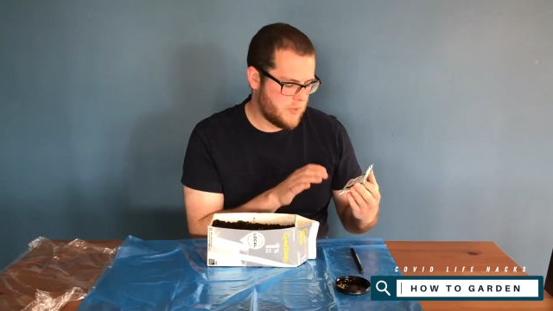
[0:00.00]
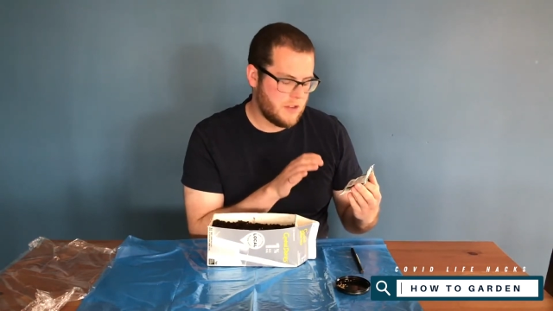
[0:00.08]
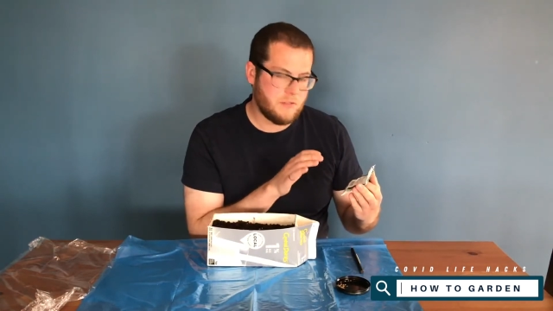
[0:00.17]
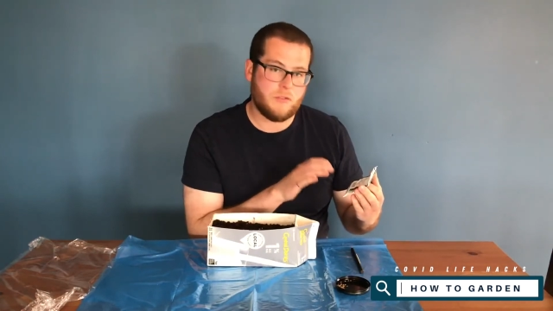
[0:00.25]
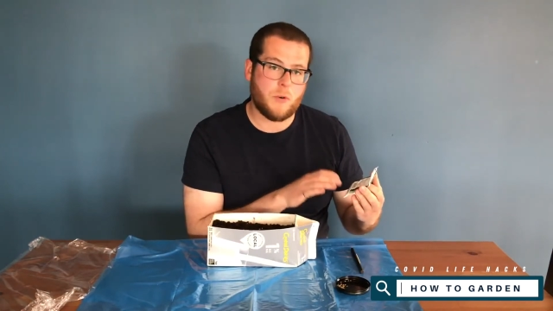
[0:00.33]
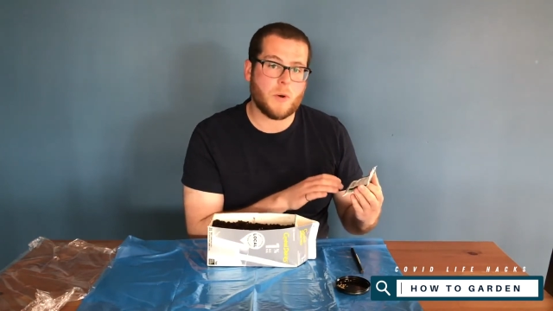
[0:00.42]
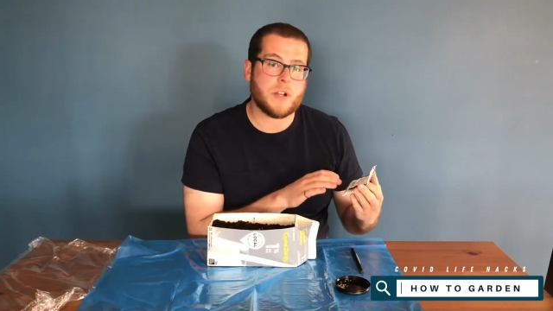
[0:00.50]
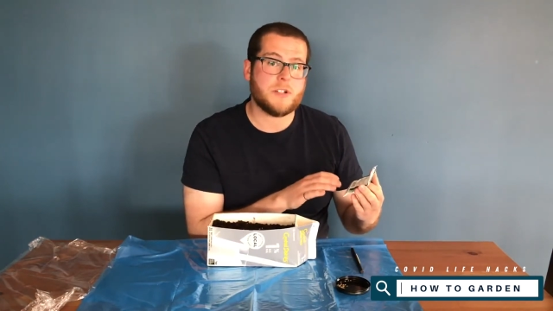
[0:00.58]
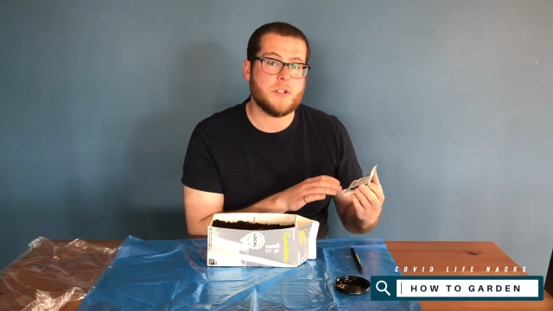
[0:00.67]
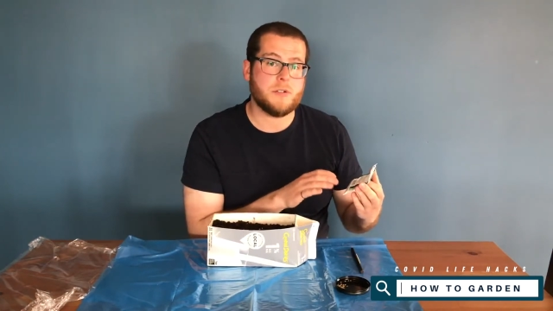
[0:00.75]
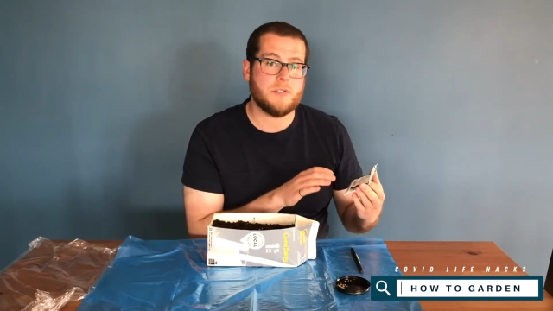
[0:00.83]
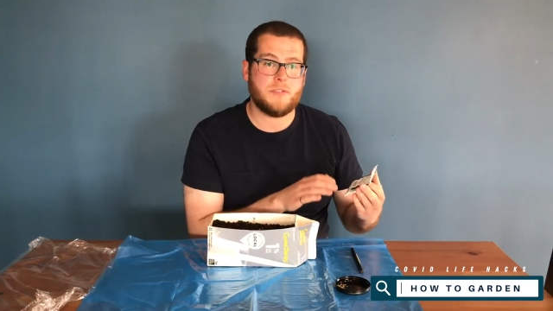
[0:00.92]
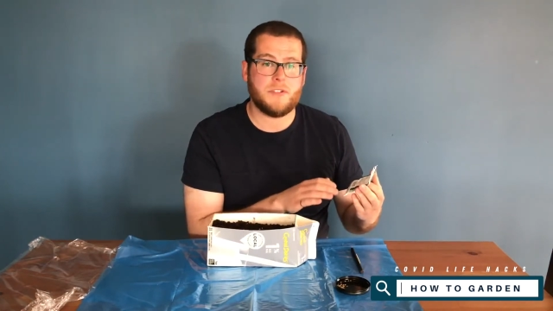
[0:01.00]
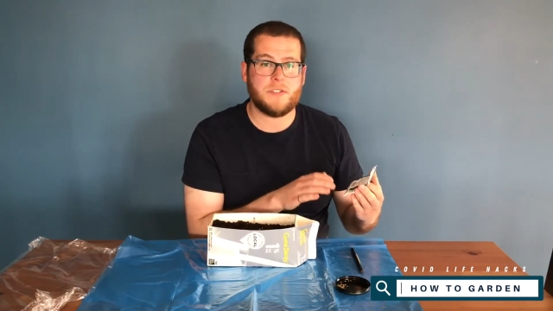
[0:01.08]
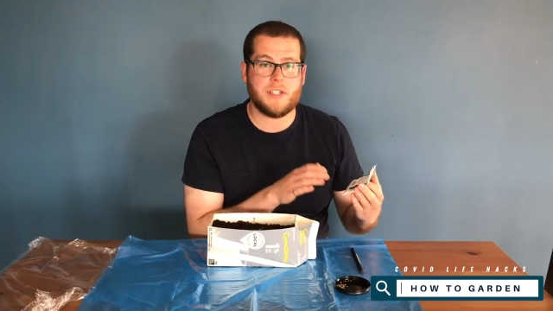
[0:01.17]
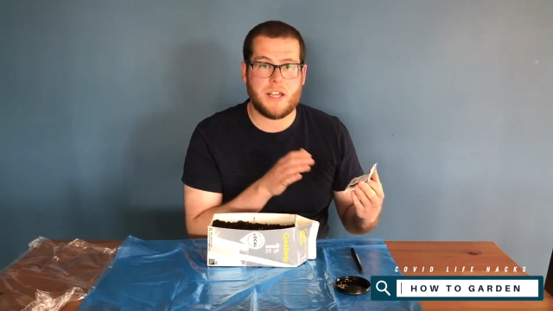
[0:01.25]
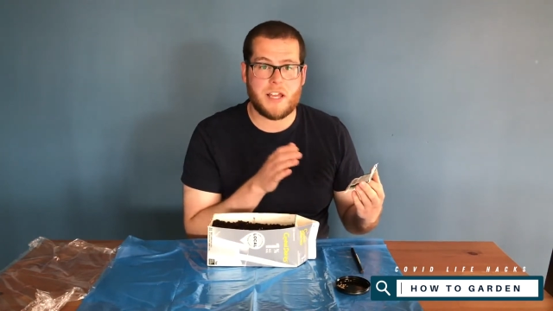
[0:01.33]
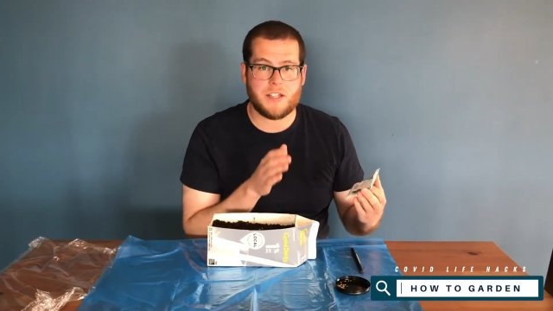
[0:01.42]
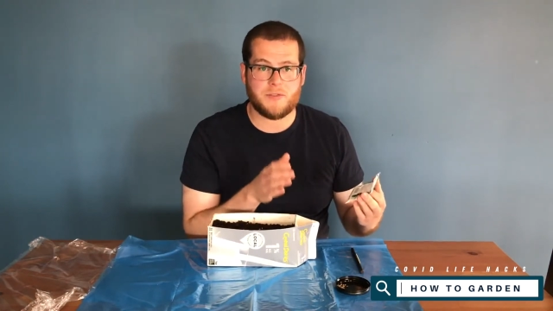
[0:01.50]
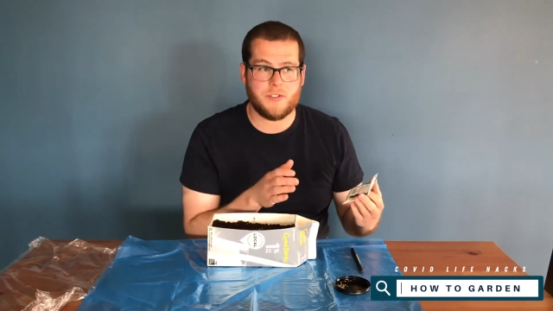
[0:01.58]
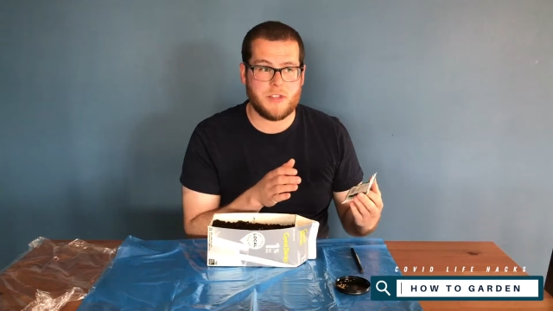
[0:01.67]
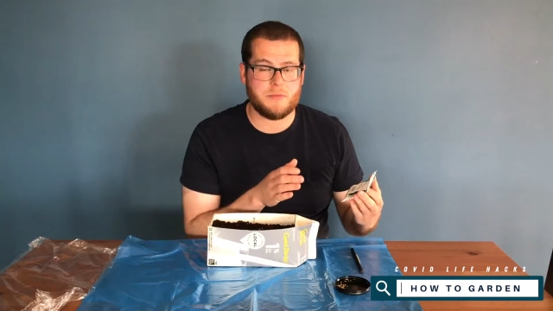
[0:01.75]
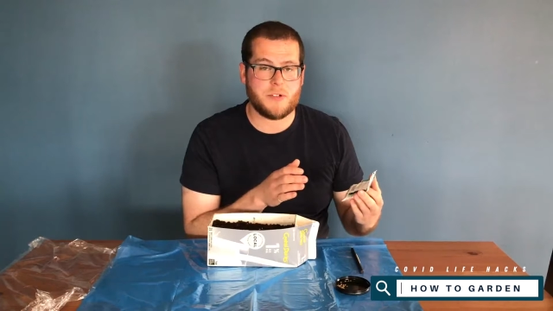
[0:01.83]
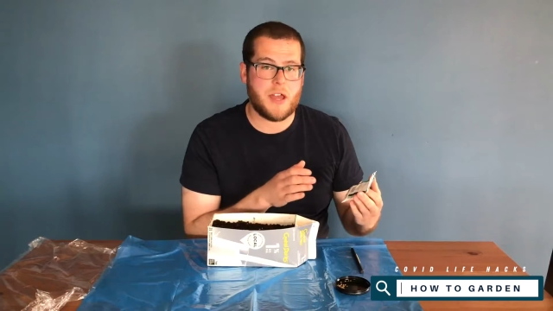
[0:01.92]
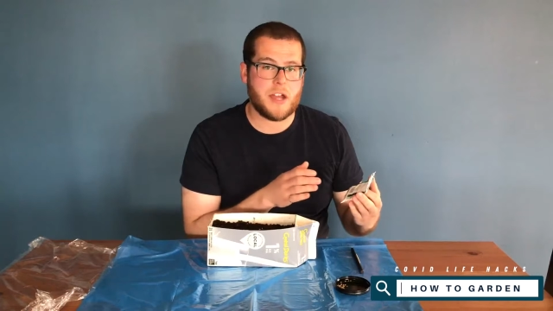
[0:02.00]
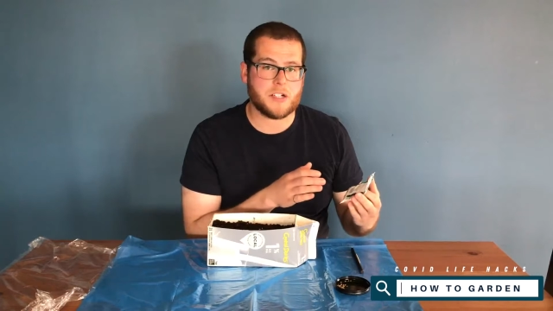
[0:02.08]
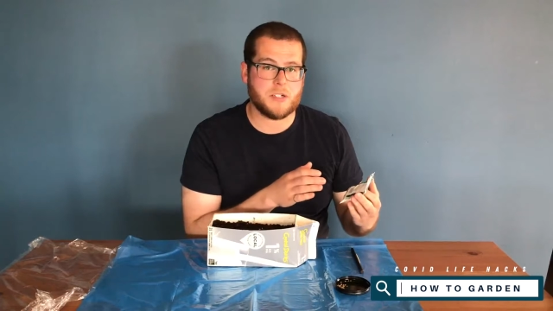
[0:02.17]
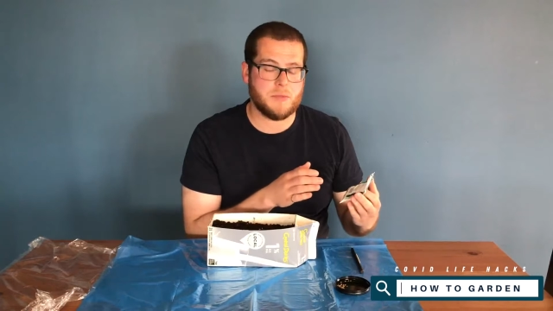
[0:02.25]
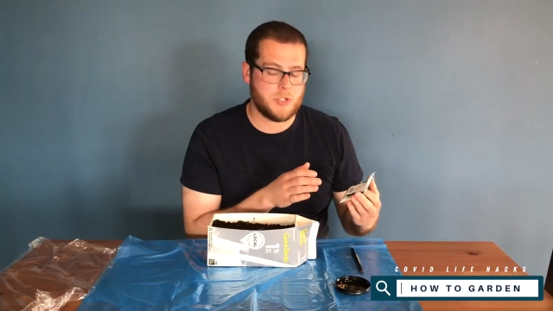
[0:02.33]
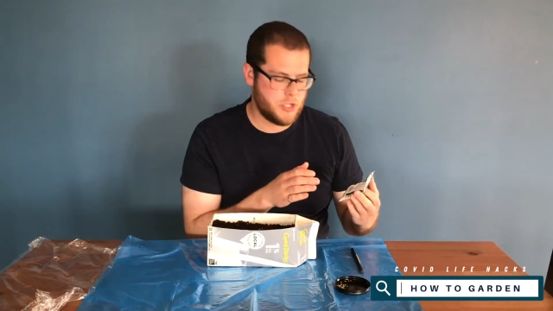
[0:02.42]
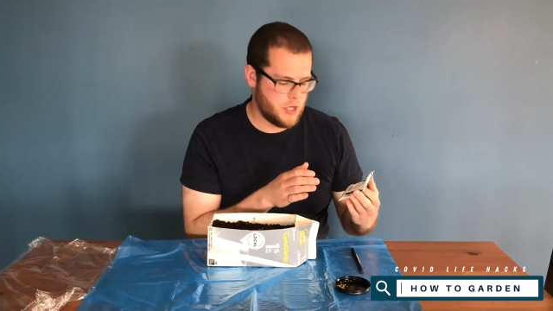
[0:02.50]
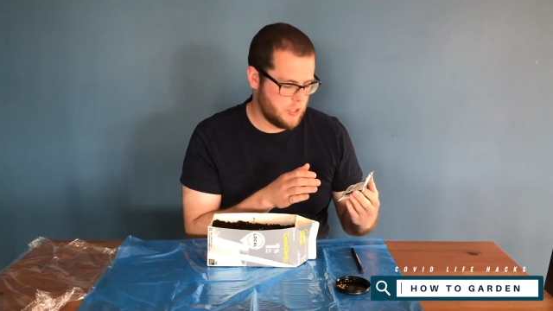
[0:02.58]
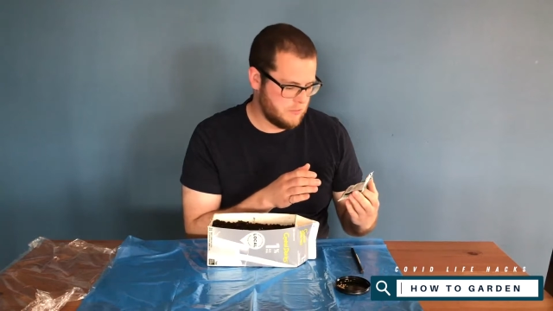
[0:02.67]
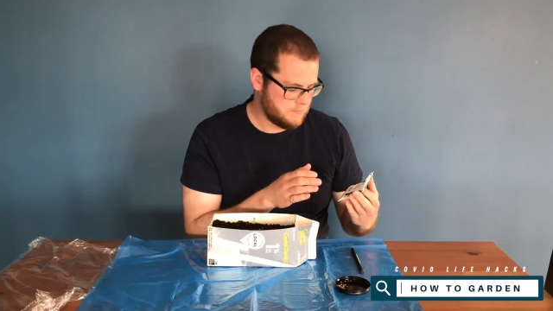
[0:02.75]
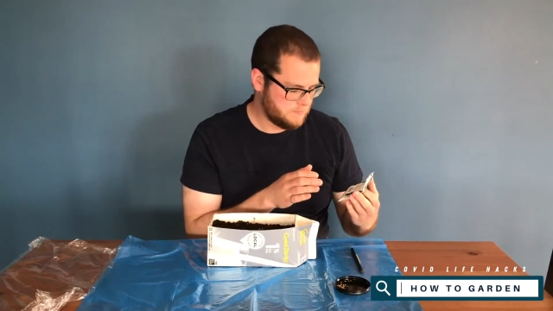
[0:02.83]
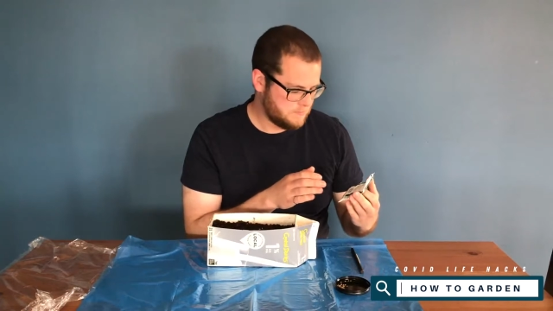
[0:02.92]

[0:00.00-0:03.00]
and 42 to 50 days for them to actually mature.